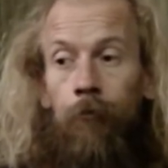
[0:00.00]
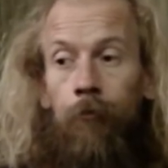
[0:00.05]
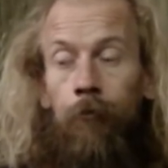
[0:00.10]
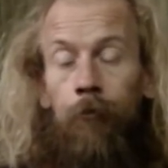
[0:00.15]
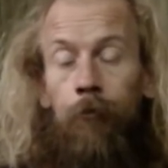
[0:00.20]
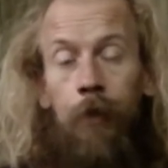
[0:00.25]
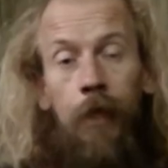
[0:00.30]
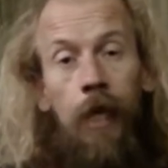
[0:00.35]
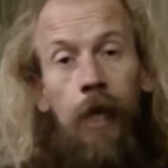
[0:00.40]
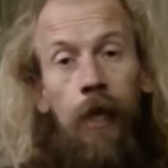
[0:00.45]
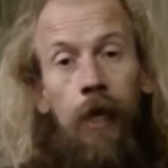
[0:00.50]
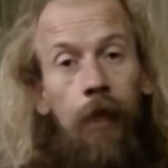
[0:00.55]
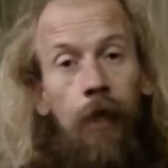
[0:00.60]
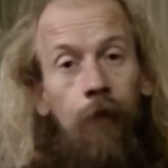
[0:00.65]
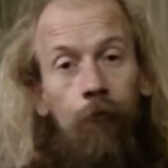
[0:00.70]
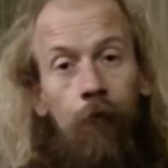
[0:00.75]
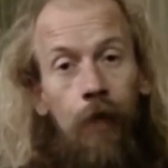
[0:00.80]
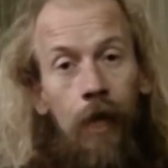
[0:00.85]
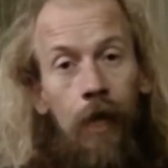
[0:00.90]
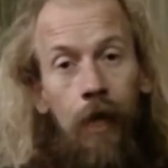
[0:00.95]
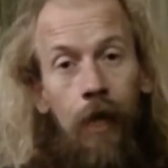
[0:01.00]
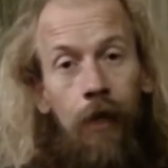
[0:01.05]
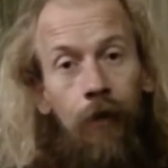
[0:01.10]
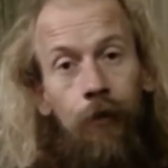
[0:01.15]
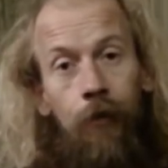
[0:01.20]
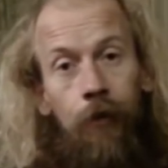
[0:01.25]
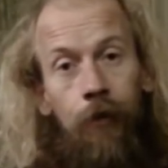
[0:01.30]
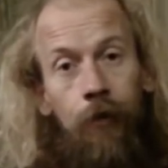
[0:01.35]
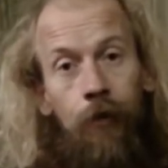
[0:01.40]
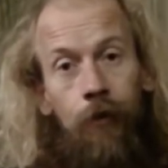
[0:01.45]
But that ain't
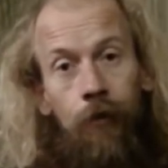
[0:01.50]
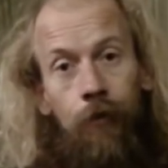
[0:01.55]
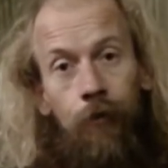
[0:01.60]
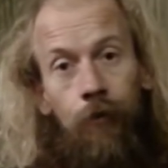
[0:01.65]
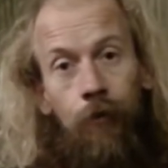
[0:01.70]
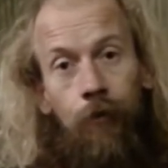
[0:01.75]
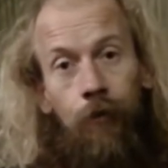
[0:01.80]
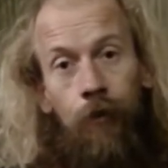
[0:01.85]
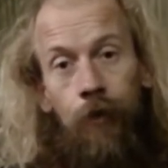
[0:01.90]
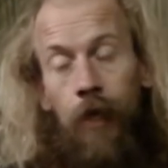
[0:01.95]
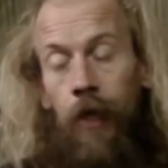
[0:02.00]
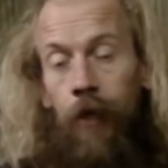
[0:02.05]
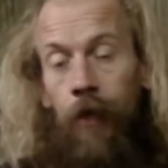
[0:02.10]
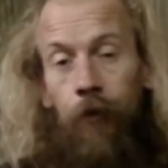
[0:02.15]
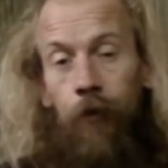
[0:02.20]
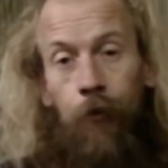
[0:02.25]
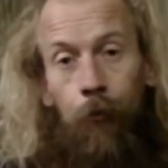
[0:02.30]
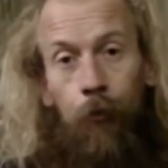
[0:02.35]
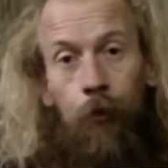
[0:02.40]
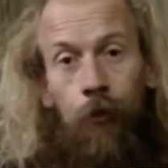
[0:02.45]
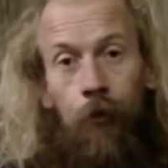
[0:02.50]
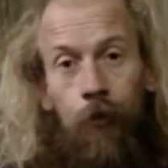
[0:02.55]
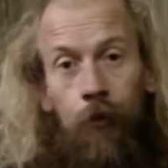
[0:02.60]
reality, and that isn't what's